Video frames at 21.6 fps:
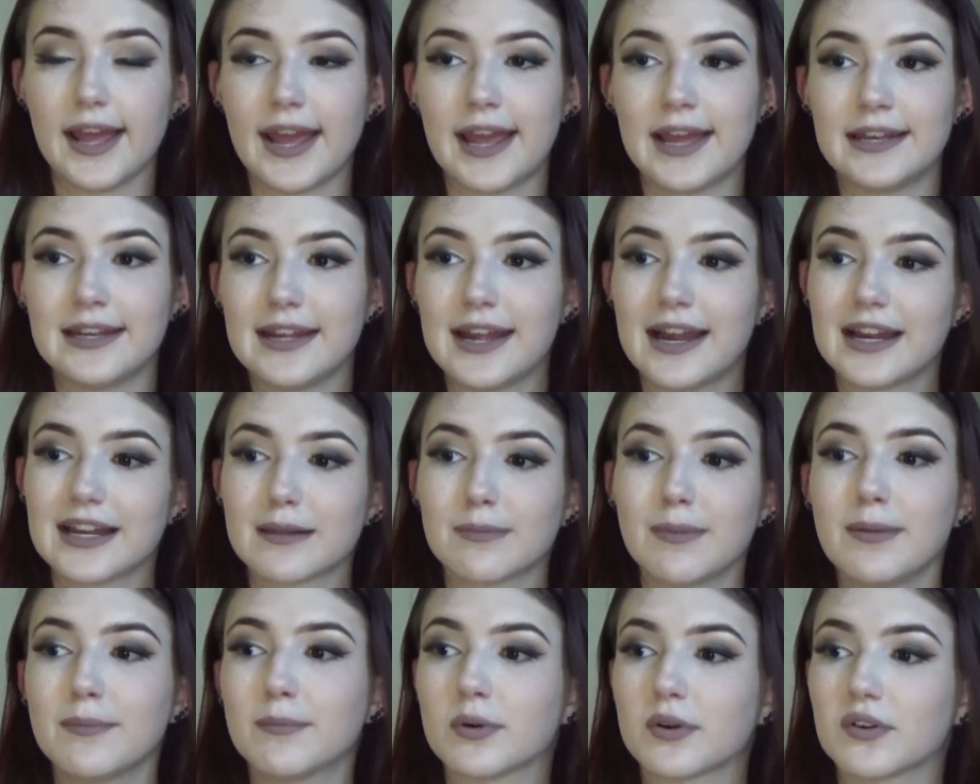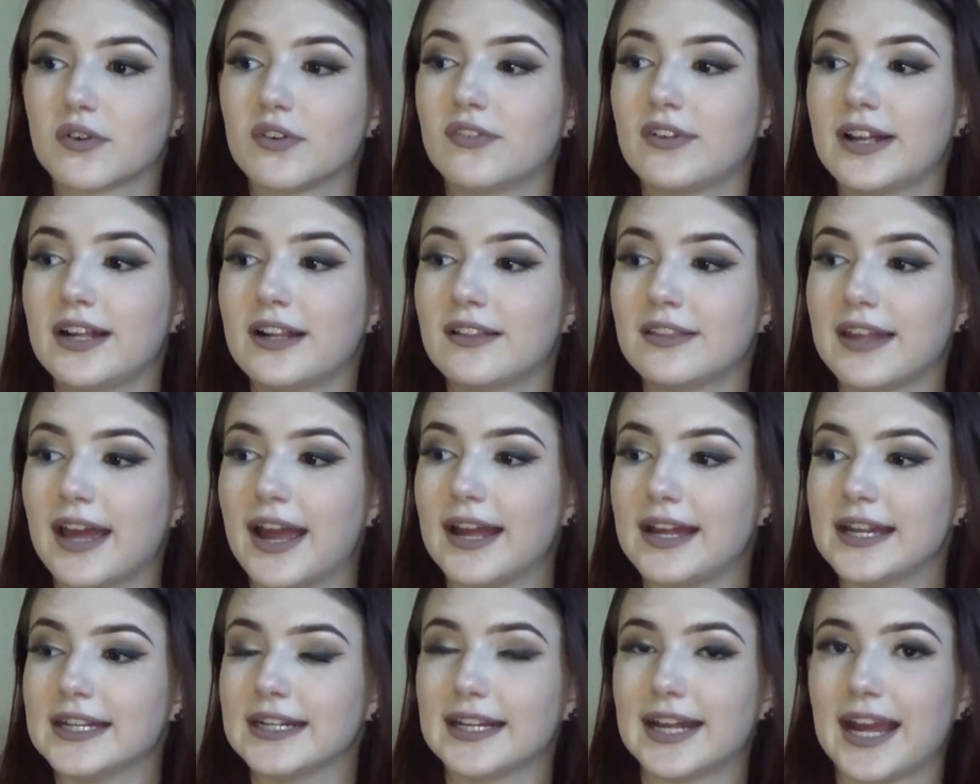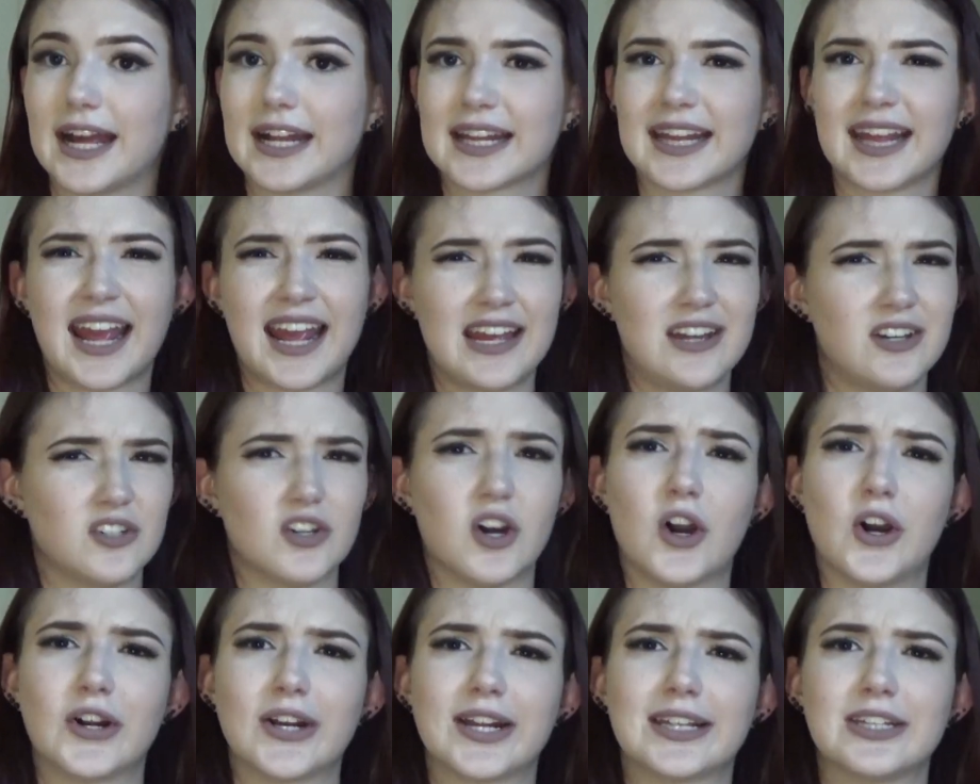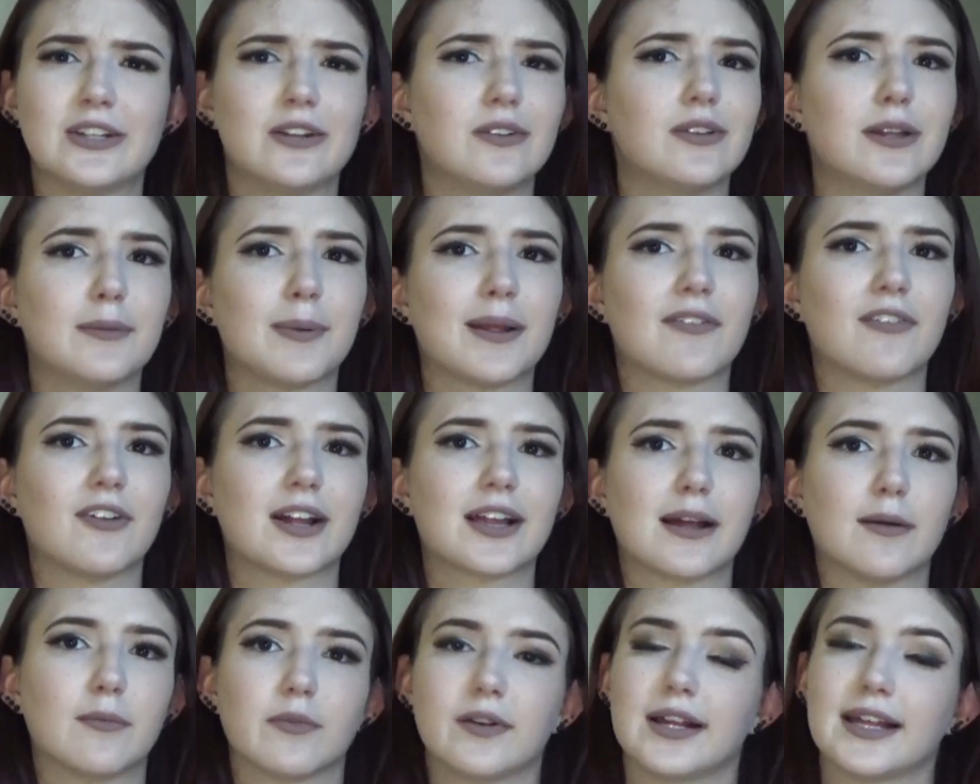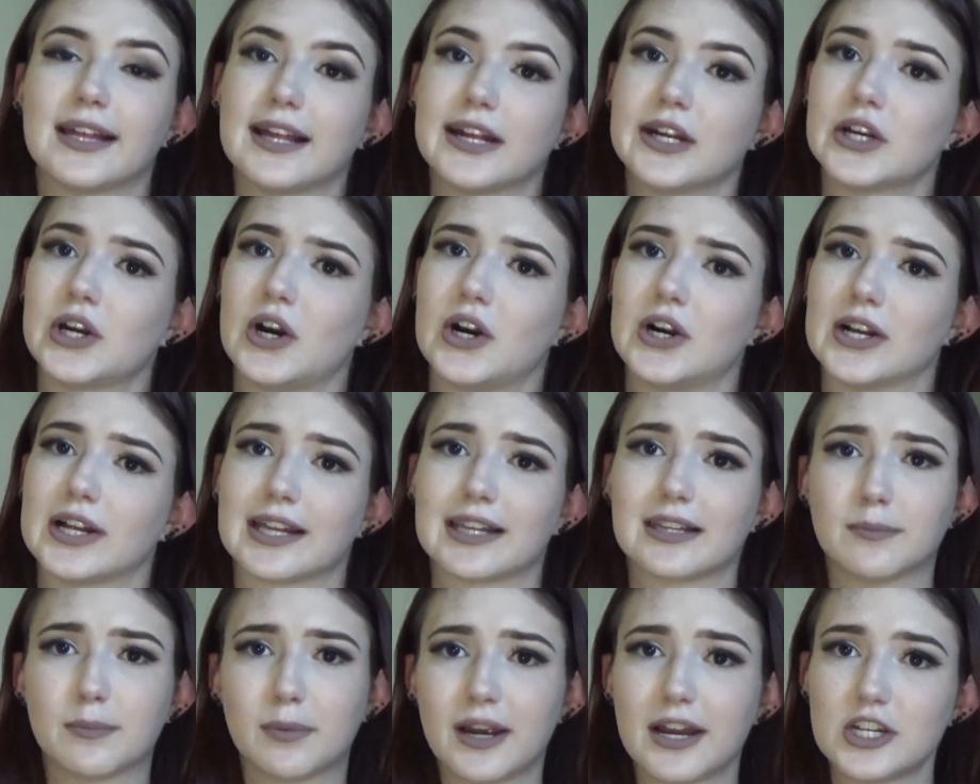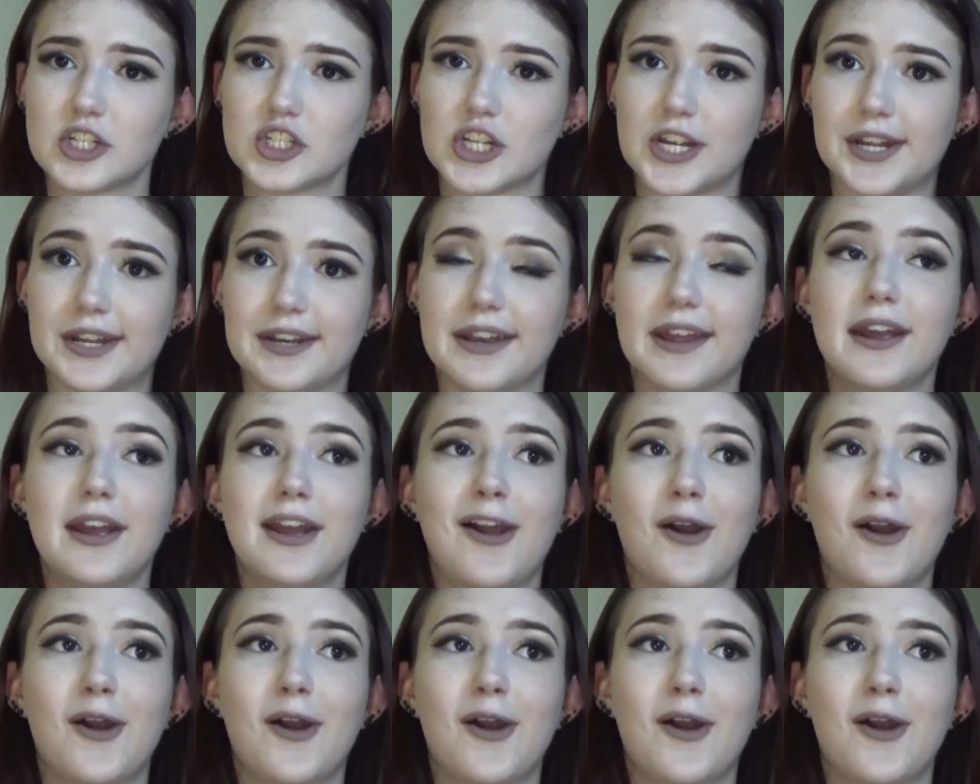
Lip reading: and it has been proven that in cats and dogs, tulips for some reason cause depression,